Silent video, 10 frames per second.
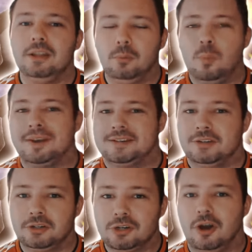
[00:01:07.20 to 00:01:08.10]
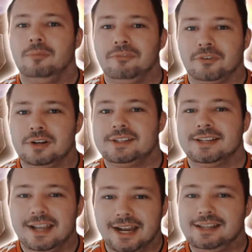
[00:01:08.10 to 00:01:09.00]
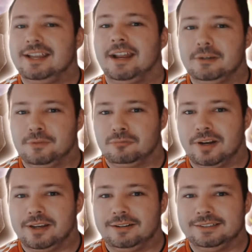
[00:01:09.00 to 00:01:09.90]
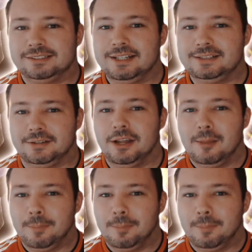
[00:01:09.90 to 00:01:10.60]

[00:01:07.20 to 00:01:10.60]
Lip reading: the Western Conference at the end of the regular season,